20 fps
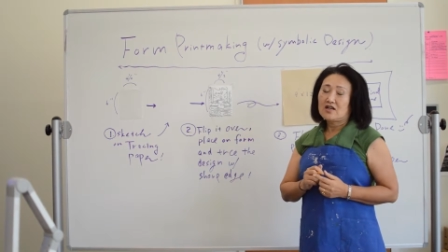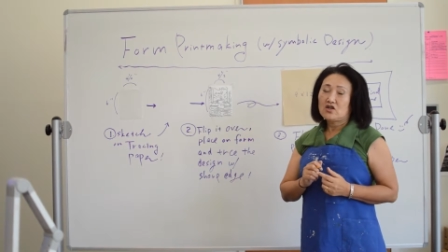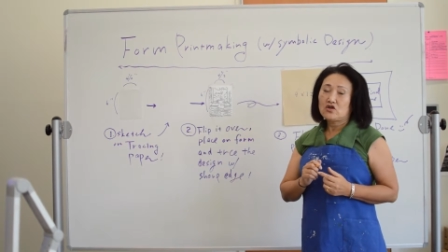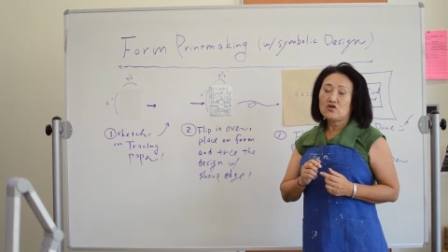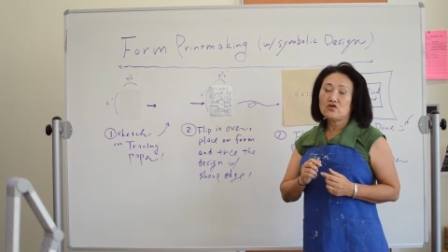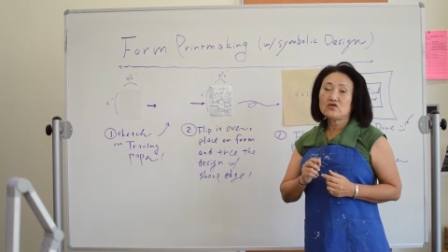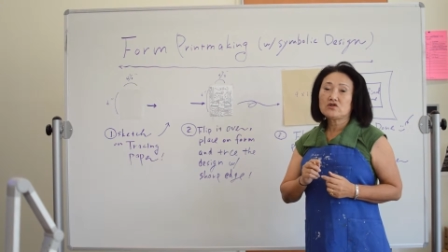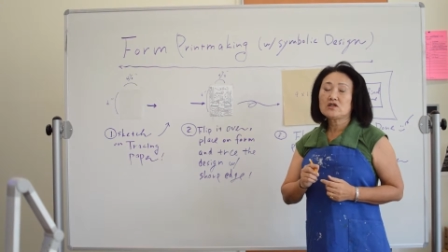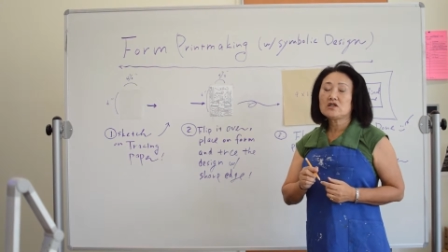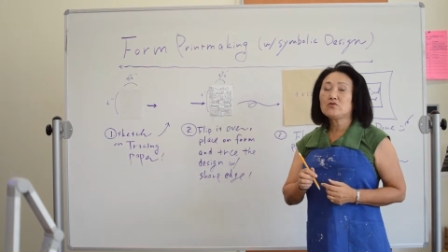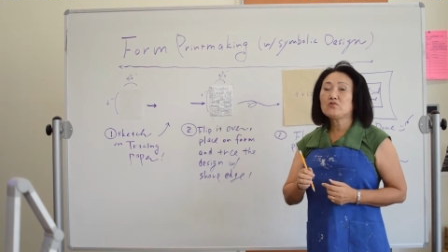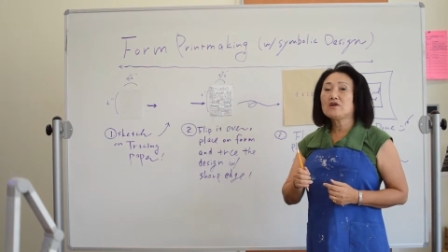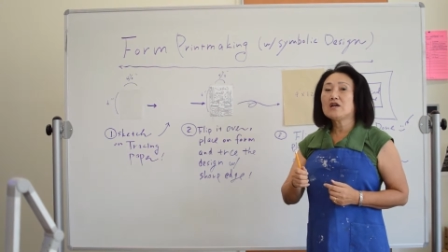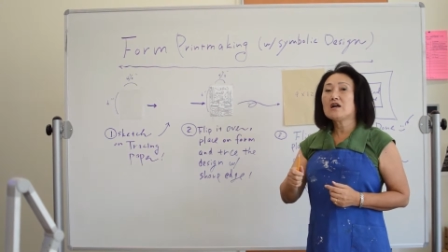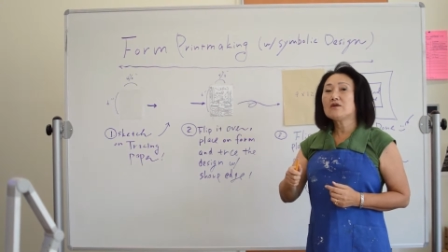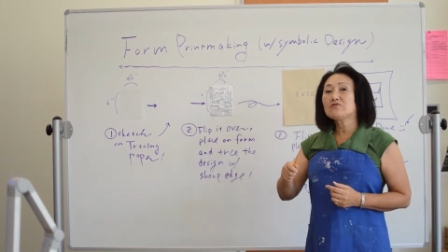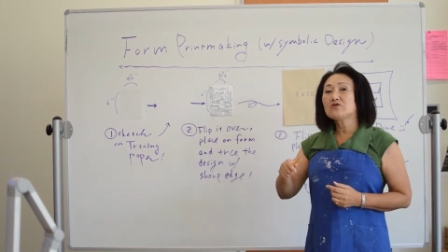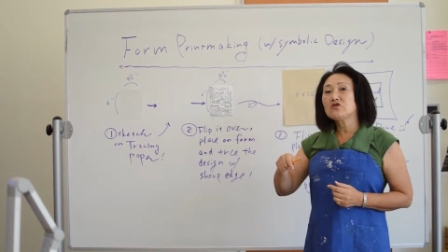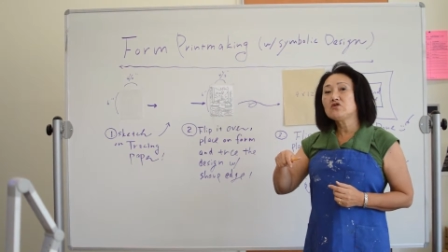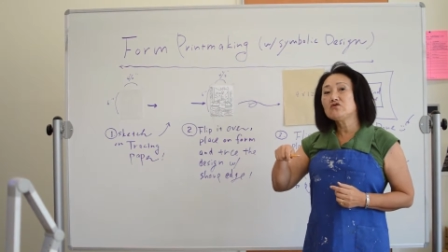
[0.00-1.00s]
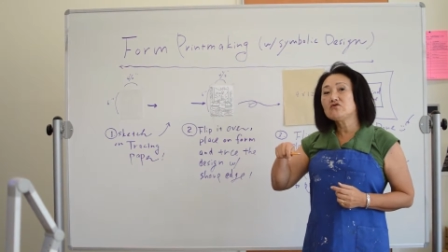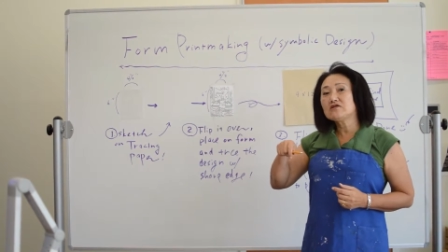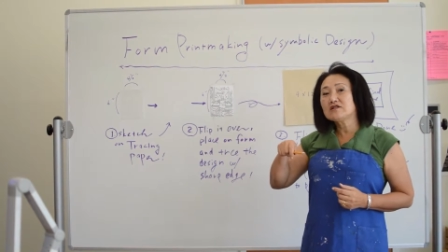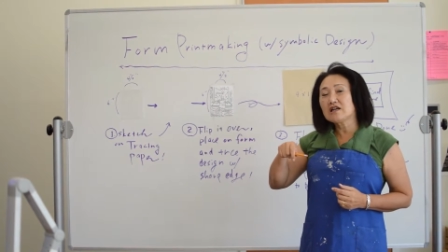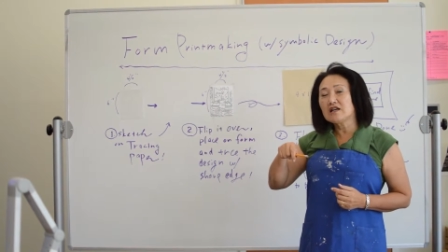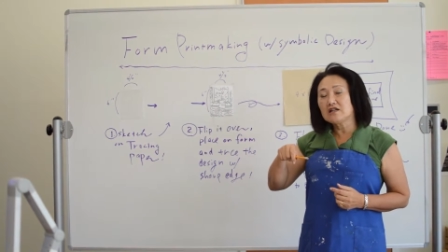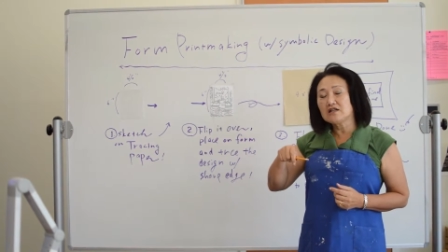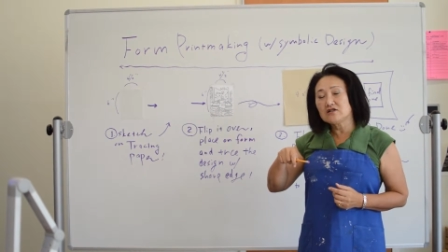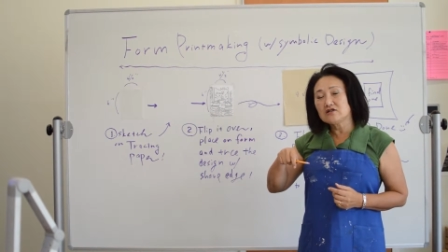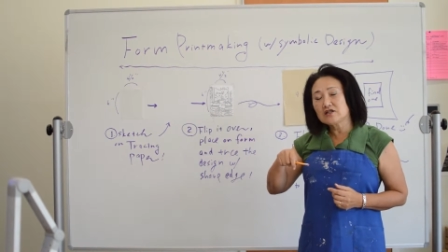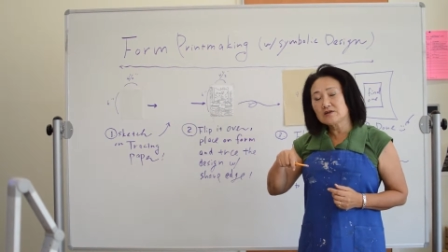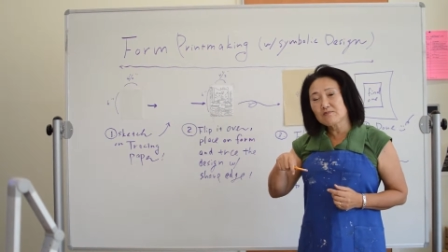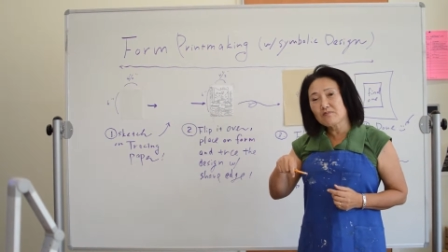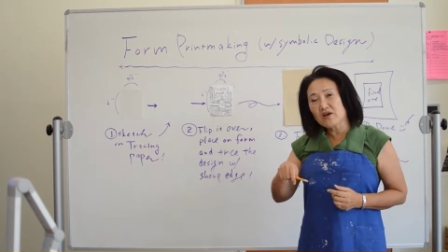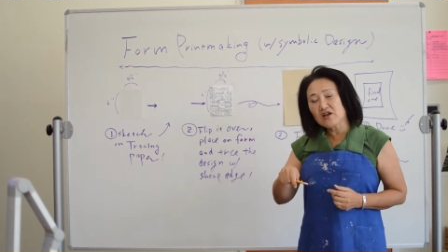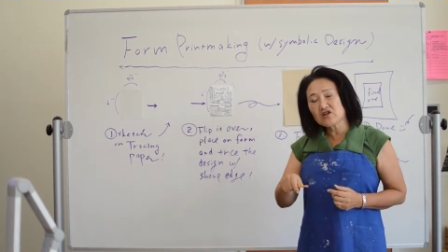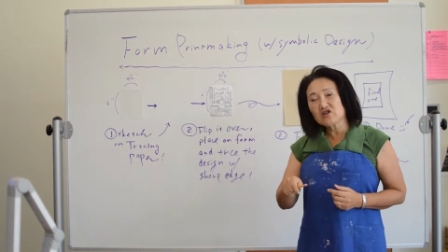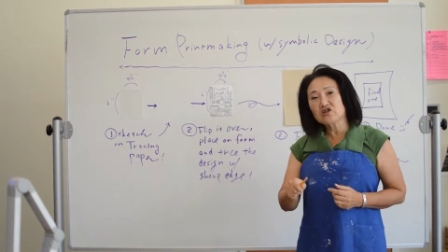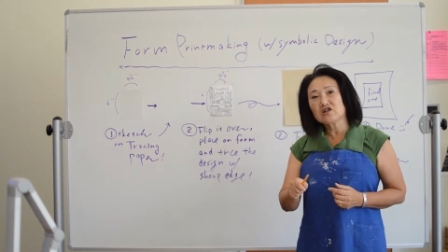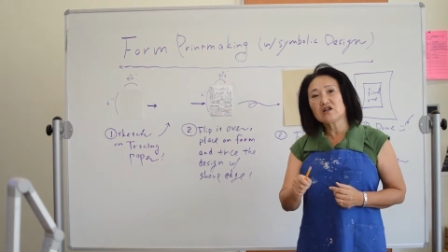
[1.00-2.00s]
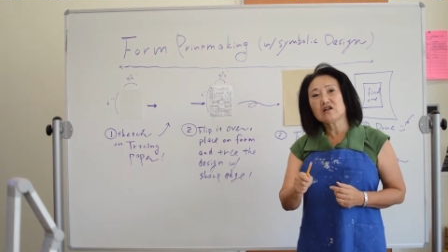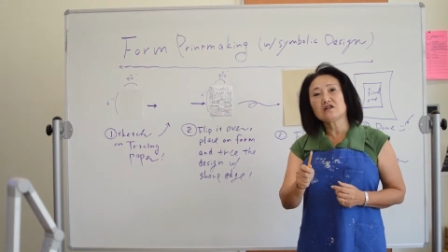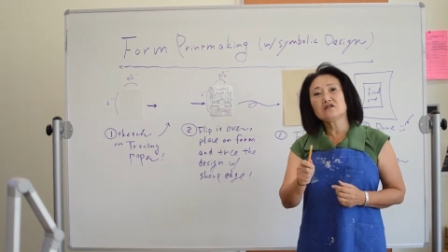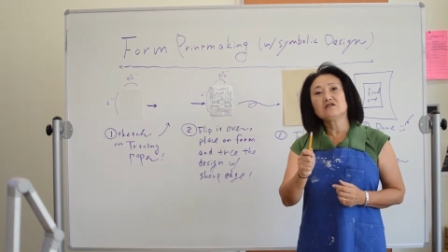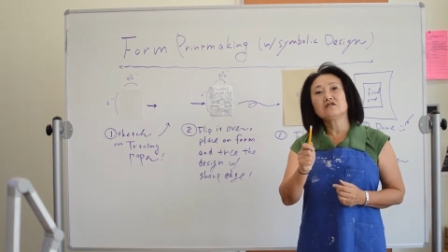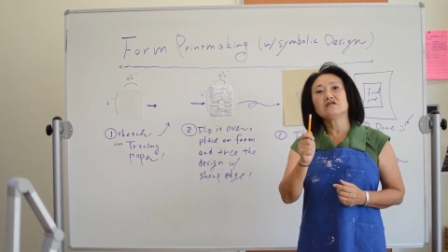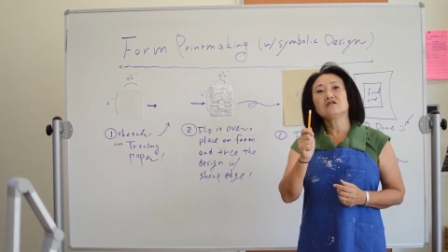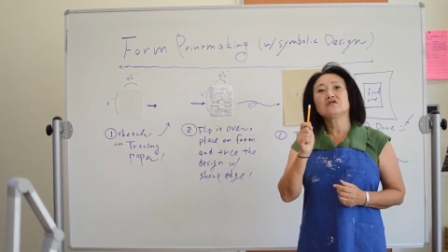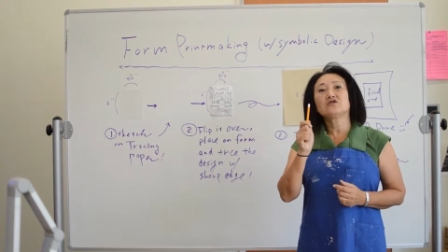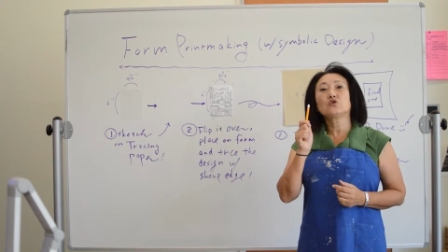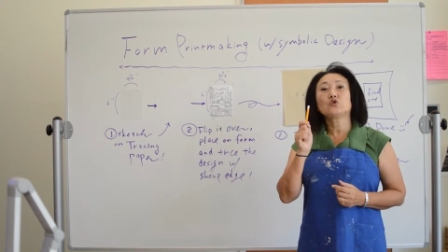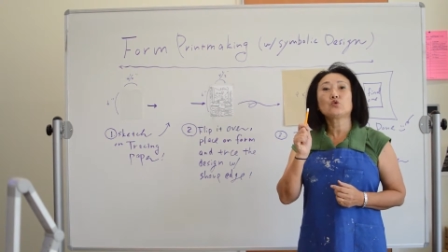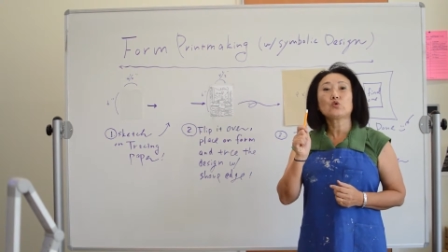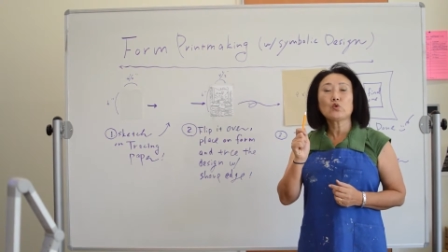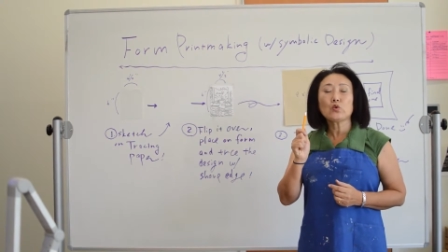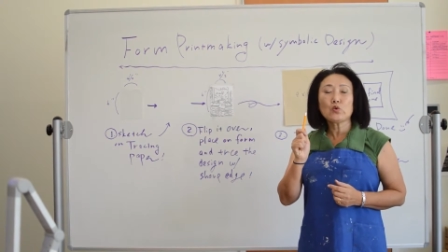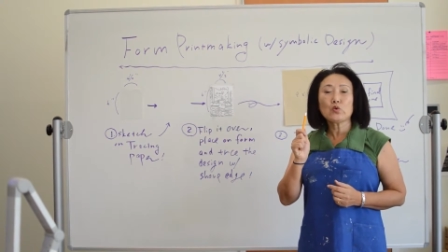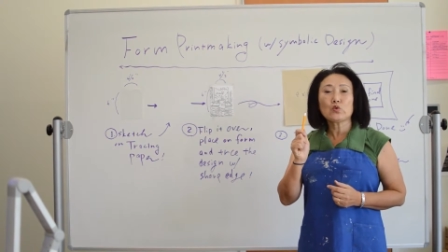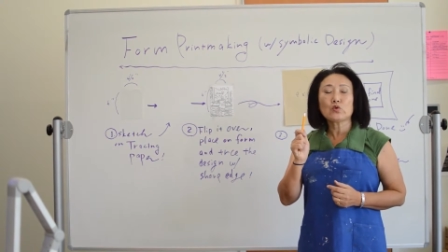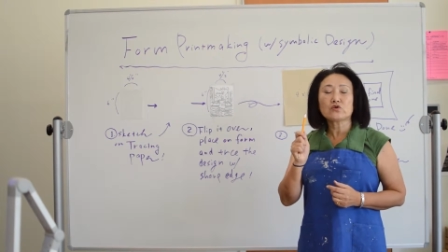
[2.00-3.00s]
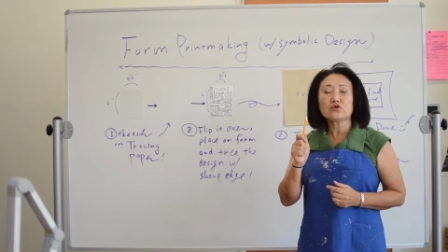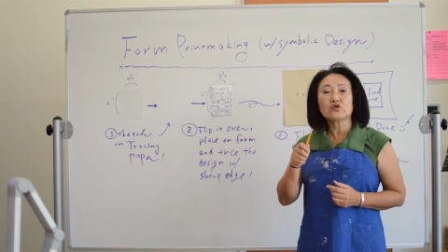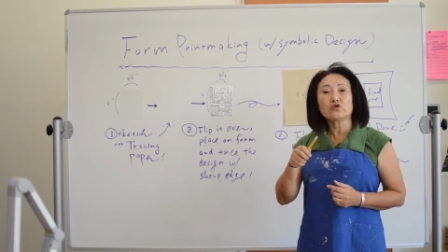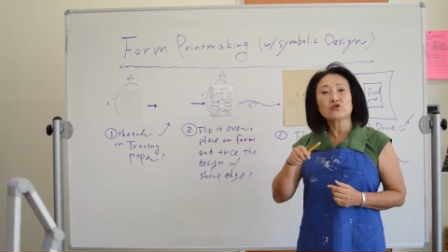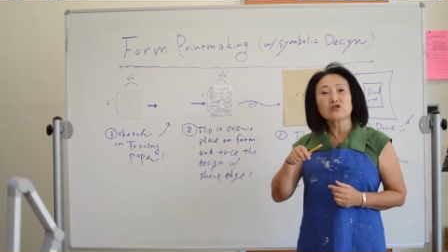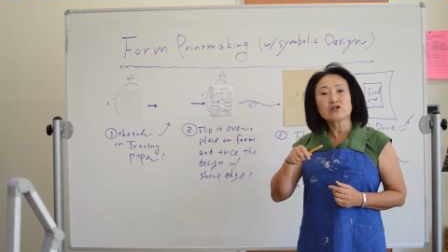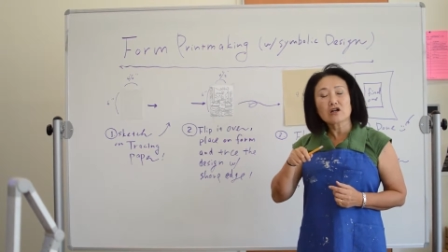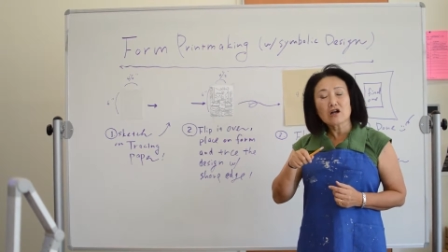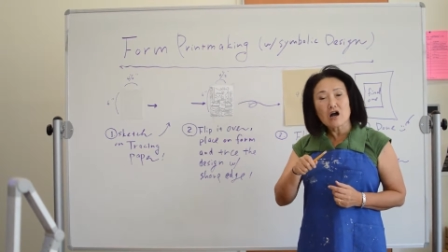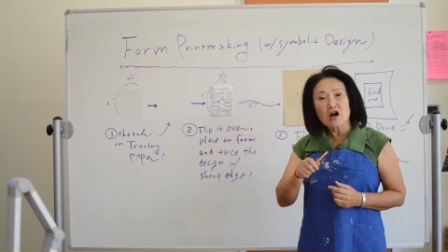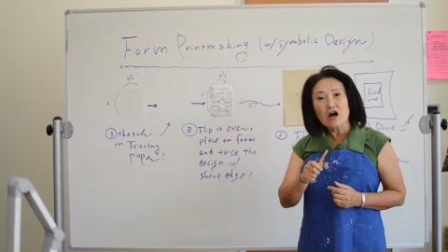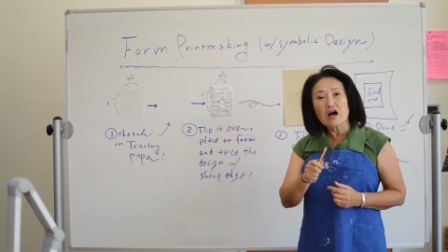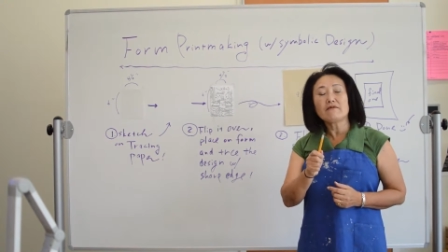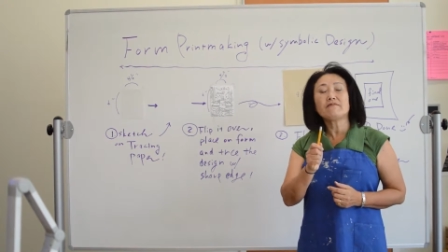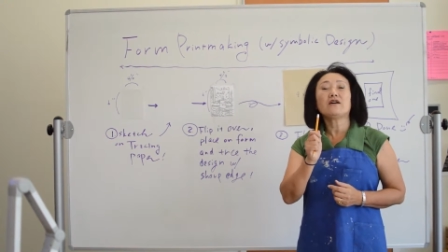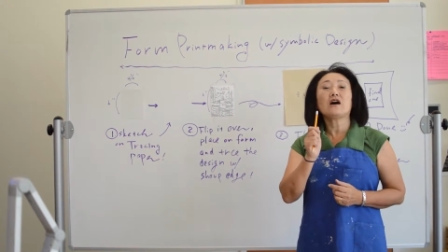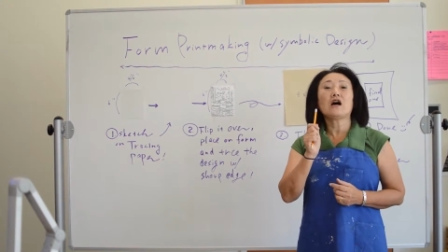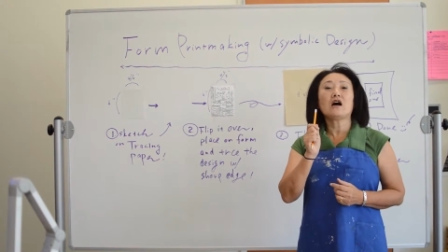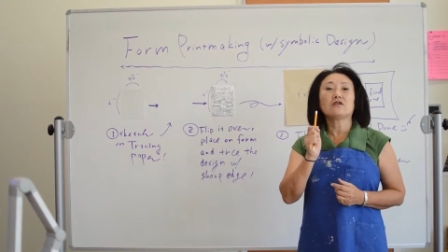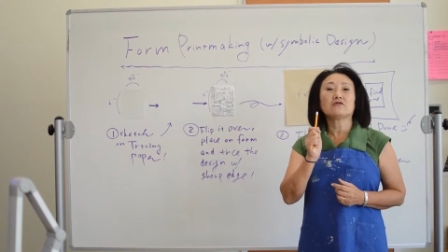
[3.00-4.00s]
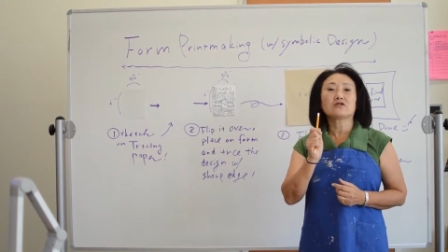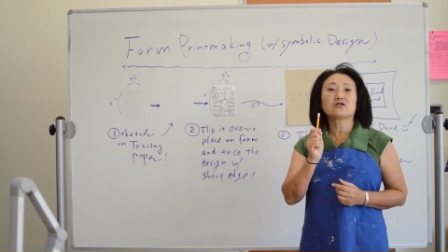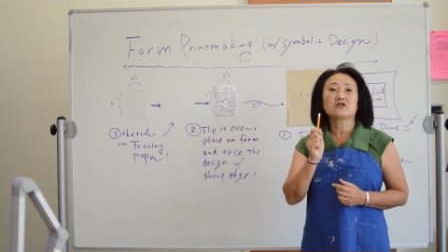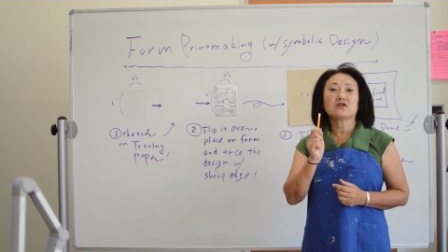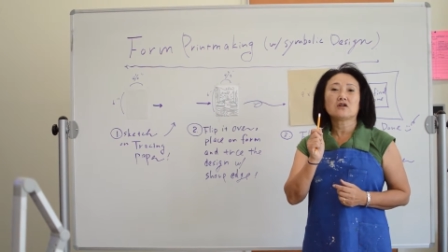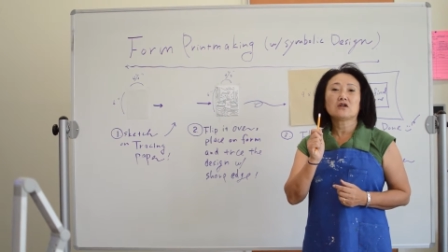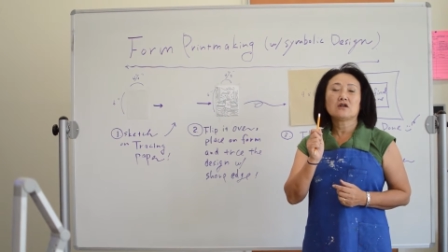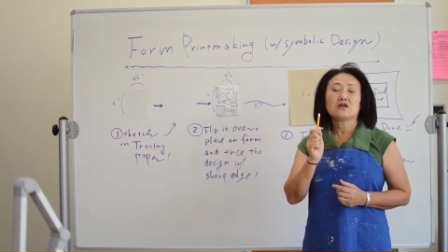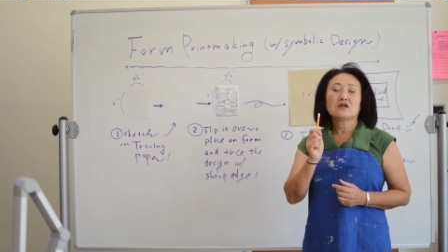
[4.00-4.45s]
Usually we have to use a special tool to carve out